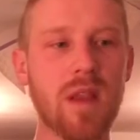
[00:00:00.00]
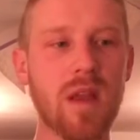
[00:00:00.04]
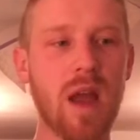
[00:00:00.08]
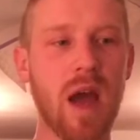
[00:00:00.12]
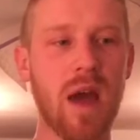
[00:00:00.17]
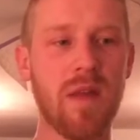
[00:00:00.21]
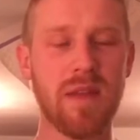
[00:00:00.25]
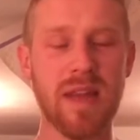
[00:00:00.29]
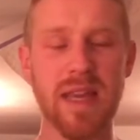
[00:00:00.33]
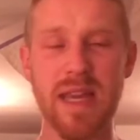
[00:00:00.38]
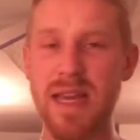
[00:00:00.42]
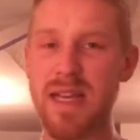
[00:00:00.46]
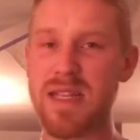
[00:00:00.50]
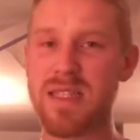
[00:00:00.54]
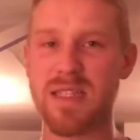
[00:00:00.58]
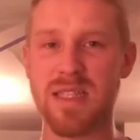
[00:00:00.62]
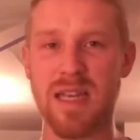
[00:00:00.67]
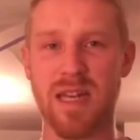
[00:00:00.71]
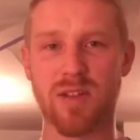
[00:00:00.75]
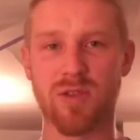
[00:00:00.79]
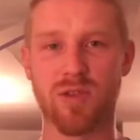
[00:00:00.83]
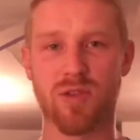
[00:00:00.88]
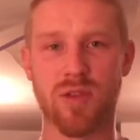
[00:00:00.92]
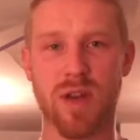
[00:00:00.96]
And the
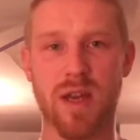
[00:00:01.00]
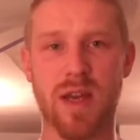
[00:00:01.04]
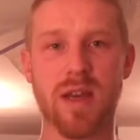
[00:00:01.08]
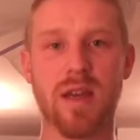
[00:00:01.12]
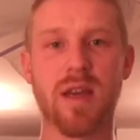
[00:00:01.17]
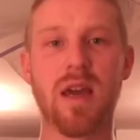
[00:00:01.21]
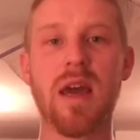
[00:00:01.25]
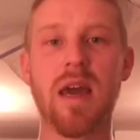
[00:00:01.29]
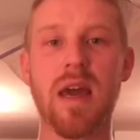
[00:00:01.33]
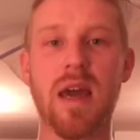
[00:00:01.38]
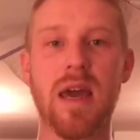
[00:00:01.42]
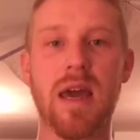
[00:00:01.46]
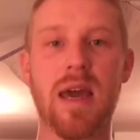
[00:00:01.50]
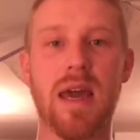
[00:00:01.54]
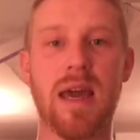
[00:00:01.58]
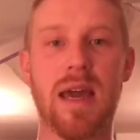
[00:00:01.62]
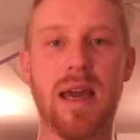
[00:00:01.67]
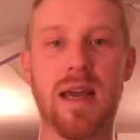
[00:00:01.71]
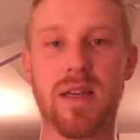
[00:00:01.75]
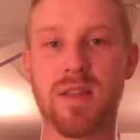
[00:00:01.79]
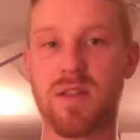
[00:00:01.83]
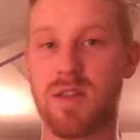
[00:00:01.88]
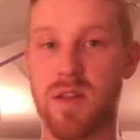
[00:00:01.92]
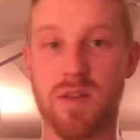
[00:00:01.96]
eccentric
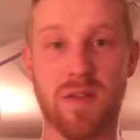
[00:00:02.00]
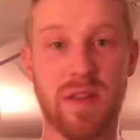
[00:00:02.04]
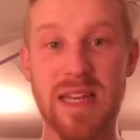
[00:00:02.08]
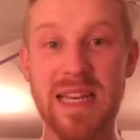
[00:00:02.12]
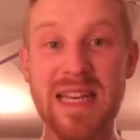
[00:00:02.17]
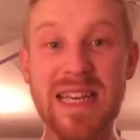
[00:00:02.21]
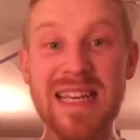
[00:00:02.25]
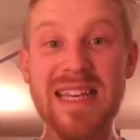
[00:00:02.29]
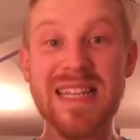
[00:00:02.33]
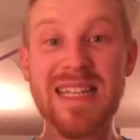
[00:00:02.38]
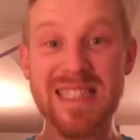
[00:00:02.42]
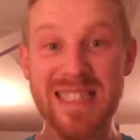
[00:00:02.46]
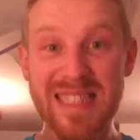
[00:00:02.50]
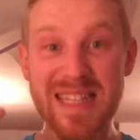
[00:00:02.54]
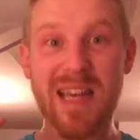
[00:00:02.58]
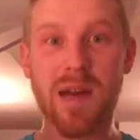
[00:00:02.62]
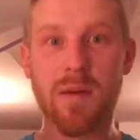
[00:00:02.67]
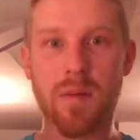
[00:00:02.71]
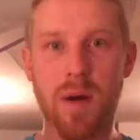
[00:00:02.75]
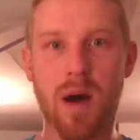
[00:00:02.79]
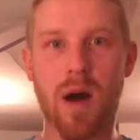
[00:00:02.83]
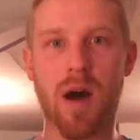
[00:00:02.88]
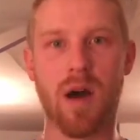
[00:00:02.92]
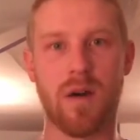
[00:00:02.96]
is the easier
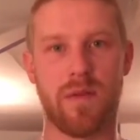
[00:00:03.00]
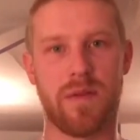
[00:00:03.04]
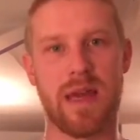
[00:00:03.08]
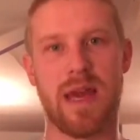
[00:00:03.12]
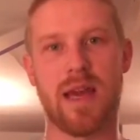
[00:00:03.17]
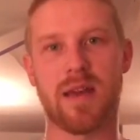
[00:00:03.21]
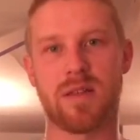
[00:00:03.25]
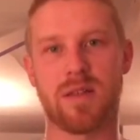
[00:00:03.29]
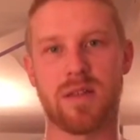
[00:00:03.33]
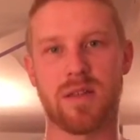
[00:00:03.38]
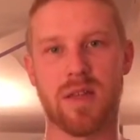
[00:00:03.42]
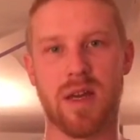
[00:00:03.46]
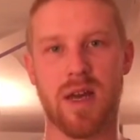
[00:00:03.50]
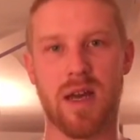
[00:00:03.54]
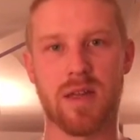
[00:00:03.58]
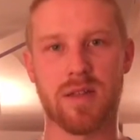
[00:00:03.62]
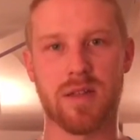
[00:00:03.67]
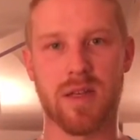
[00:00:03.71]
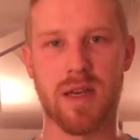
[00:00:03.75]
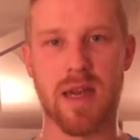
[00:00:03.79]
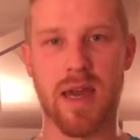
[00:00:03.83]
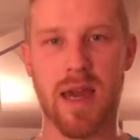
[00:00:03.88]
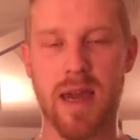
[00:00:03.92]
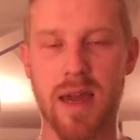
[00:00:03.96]
part of the exercise,
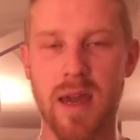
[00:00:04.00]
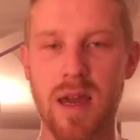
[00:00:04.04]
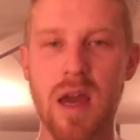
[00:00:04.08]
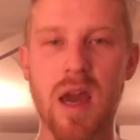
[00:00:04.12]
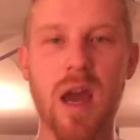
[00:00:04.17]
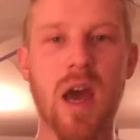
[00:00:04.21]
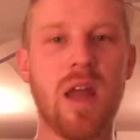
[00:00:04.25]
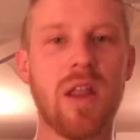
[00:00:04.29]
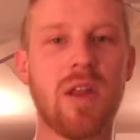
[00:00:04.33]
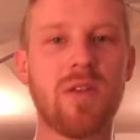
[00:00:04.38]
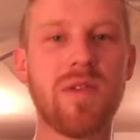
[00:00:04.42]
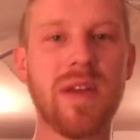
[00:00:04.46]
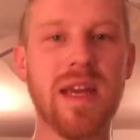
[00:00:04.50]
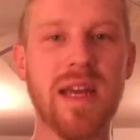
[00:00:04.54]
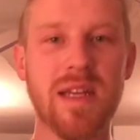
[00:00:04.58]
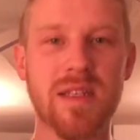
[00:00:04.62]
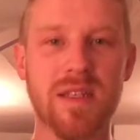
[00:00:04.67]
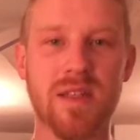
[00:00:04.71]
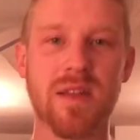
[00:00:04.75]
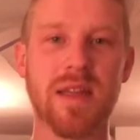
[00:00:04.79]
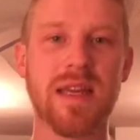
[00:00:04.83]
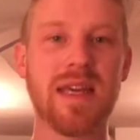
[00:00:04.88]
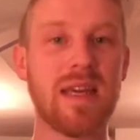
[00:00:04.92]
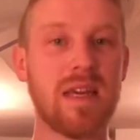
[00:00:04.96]
okay? The
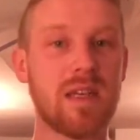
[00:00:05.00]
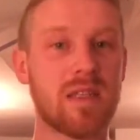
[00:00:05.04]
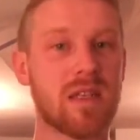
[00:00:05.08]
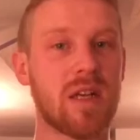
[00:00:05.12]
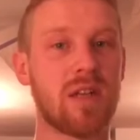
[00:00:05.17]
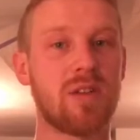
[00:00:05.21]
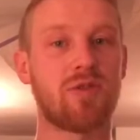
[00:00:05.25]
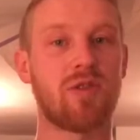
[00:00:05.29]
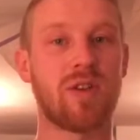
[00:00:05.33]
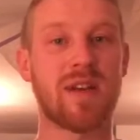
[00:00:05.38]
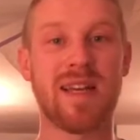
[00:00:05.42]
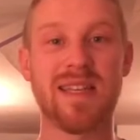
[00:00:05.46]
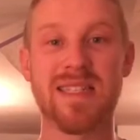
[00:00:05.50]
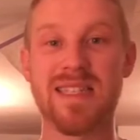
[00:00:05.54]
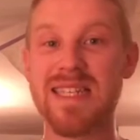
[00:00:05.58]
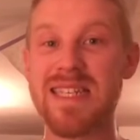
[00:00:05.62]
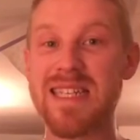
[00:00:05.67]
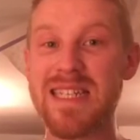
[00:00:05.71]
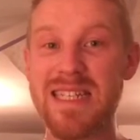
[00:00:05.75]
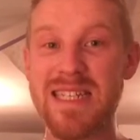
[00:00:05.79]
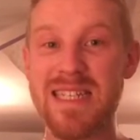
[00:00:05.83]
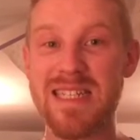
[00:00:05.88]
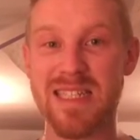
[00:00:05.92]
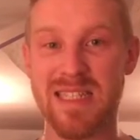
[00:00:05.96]
reason the eccentric is
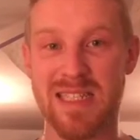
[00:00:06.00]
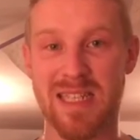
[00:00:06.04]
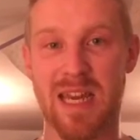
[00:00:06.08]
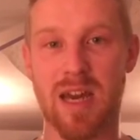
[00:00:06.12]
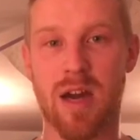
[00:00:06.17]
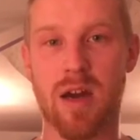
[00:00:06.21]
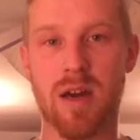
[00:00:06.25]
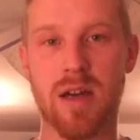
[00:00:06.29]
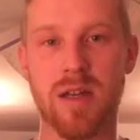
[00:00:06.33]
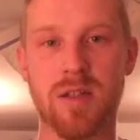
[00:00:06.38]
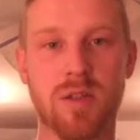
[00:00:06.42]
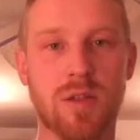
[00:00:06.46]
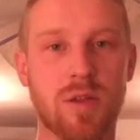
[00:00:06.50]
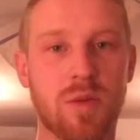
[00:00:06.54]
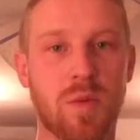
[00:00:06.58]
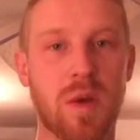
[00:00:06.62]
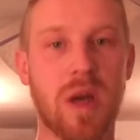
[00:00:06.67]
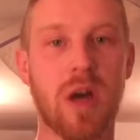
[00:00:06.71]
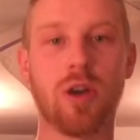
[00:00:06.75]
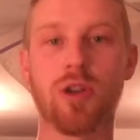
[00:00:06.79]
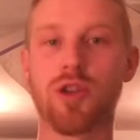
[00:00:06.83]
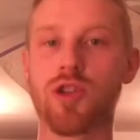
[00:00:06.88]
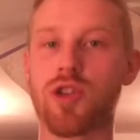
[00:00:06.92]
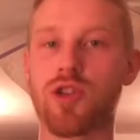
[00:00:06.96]
easier is because we
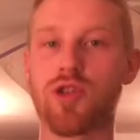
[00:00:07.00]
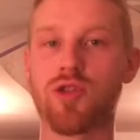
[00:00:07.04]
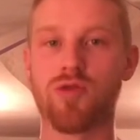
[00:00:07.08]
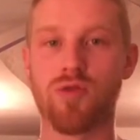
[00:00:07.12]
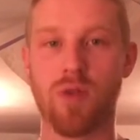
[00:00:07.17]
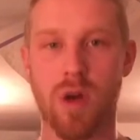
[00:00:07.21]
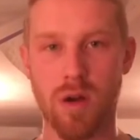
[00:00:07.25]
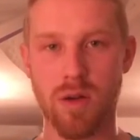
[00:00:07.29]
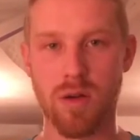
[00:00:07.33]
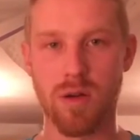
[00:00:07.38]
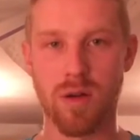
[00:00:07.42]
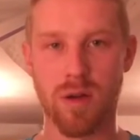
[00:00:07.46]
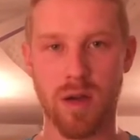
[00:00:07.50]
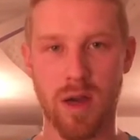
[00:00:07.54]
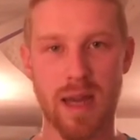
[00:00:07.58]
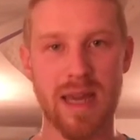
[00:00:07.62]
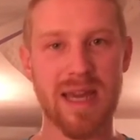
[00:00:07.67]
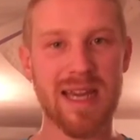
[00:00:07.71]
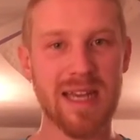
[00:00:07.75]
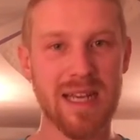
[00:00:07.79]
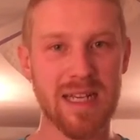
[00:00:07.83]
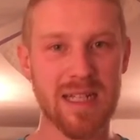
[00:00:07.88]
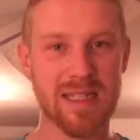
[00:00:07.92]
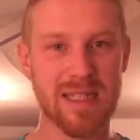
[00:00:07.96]
are stronger
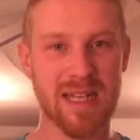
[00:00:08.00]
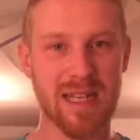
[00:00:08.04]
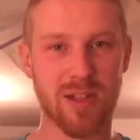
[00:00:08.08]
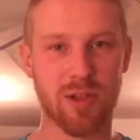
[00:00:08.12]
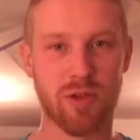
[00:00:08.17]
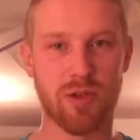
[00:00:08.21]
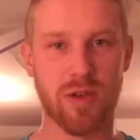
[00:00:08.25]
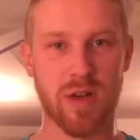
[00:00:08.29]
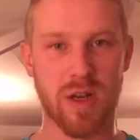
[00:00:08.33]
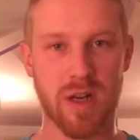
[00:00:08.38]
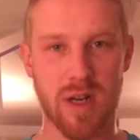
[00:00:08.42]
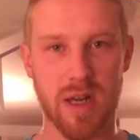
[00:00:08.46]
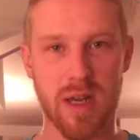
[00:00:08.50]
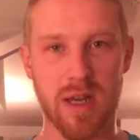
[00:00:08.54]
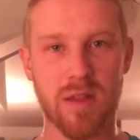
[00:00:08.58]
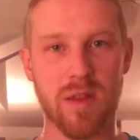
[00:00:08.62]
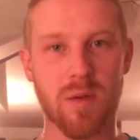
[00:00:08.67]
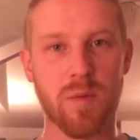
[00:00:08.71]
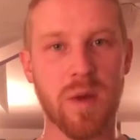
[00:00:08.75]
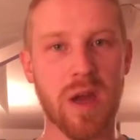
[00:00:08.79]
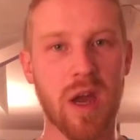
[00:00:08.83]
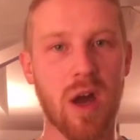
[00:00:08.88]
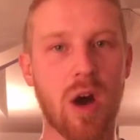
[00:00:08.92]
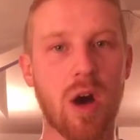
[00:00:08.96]
eccentrically
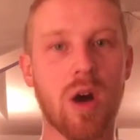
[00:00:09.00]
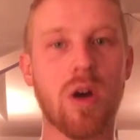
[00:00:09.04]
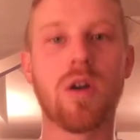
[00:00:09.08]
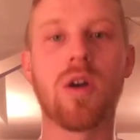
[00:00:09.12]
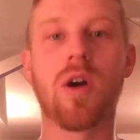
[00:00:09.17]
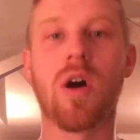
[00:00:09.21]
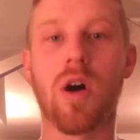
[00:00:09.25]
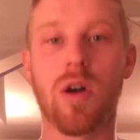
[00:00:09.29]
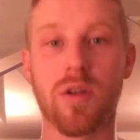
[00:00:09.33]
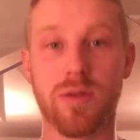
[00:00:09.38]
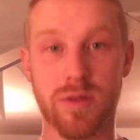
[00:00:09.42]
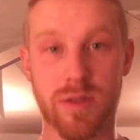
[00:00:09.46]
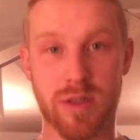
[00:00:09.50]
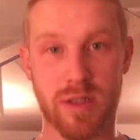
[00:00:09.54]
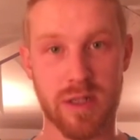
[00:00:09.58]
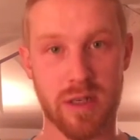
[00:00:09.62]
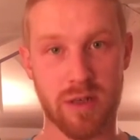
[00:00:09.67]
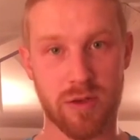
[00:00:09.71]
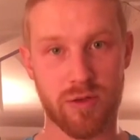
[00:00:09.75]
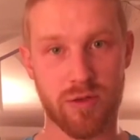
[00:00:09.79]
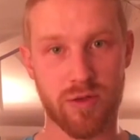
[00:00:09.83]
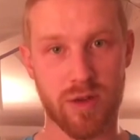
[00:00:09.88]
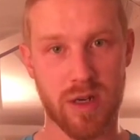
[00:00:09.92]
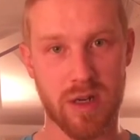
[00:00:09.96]
than we are
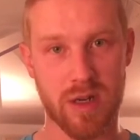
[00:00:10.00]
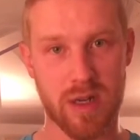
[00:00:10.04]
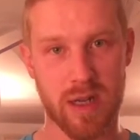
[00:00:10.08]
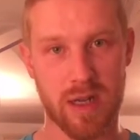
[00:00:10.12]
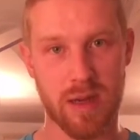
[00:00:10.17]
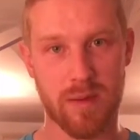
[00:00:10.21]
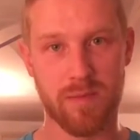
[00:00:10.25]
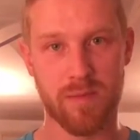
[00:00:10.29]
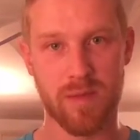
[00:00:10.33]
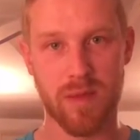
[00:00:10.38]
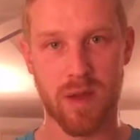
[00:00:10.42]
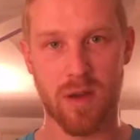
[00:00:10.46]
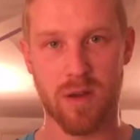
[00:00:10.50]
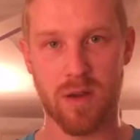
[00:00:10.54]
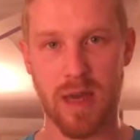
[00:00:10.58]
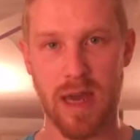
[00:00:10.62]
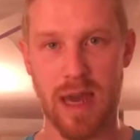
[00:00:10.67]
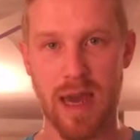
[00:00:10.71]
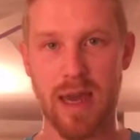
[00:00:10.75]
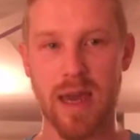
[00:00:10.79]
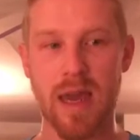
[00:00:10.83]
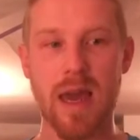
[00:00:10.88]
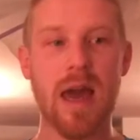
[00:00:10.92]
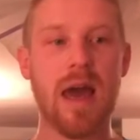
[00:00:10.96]
concentrically,
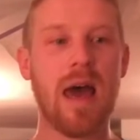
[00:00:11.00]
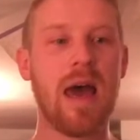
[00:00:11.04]
okay?